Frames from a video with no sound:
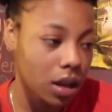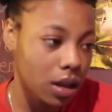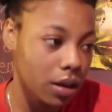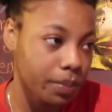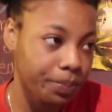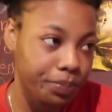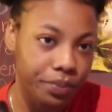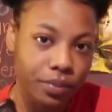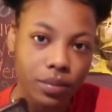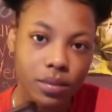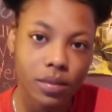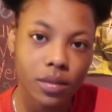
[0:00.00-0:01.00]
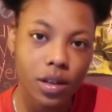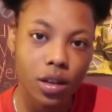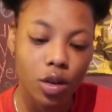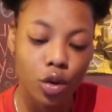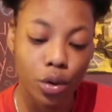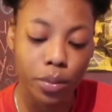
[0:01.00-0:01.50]
and
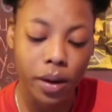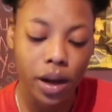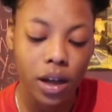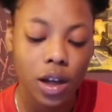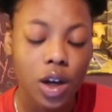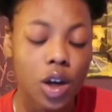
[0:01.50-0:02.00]
Groupon.